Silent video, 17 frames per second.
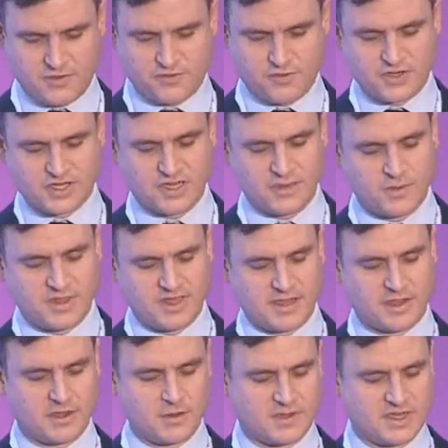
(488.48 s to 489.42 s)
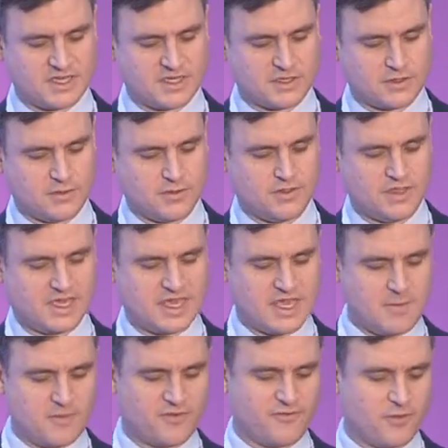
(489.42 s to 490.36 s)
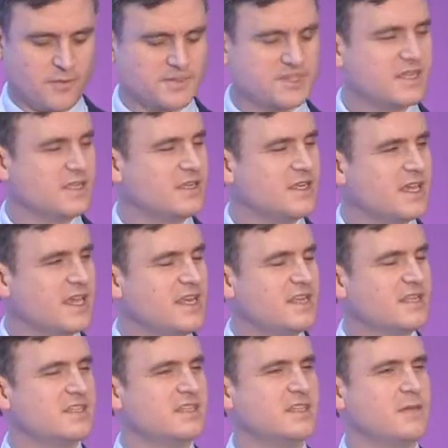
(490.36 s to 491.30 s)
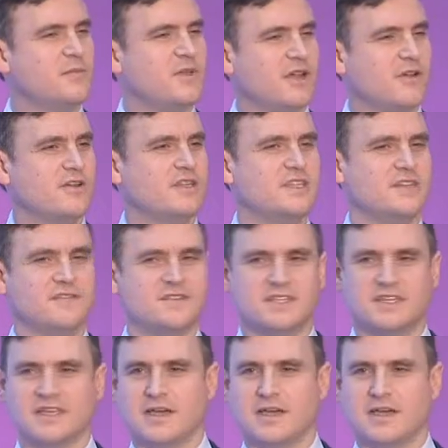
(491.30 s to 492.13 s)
Crucially, we then go into the key performance indicators and the imperatives.